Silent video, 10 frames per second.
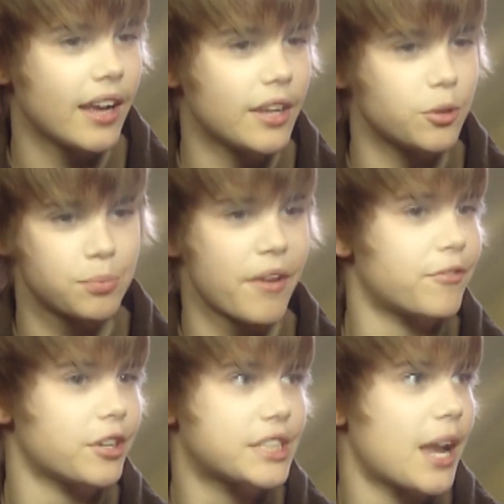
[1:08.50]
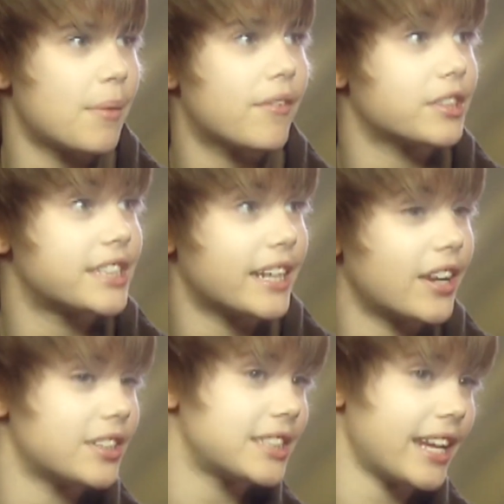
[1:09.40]
it was my first time ever singing
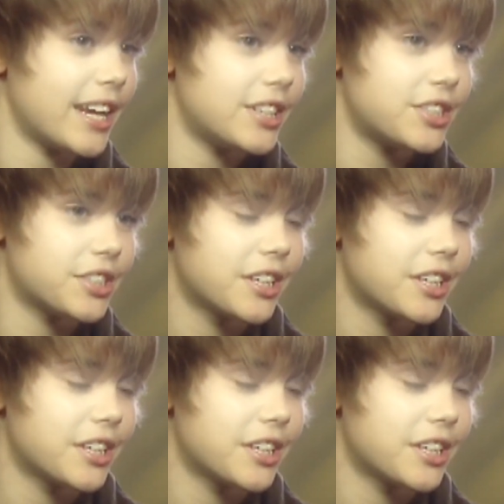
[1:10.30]
on stage,